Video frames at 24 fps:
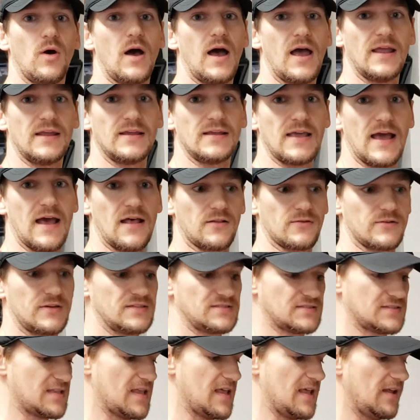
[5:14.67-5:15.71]
high in
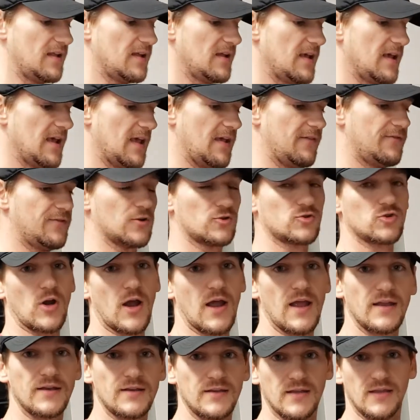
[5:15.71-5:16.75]
calories that if you're
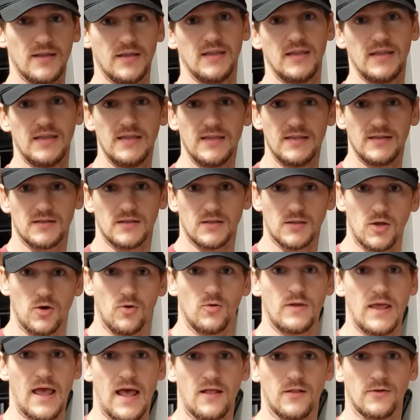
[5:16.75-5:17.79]
trying to eat low
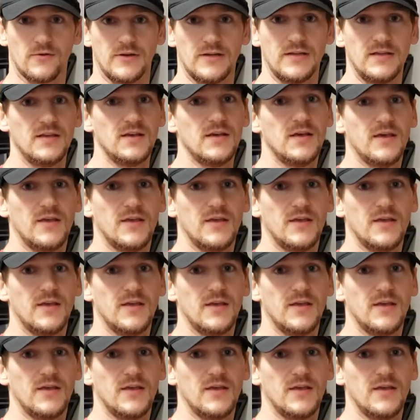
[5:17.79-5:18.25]
calorie,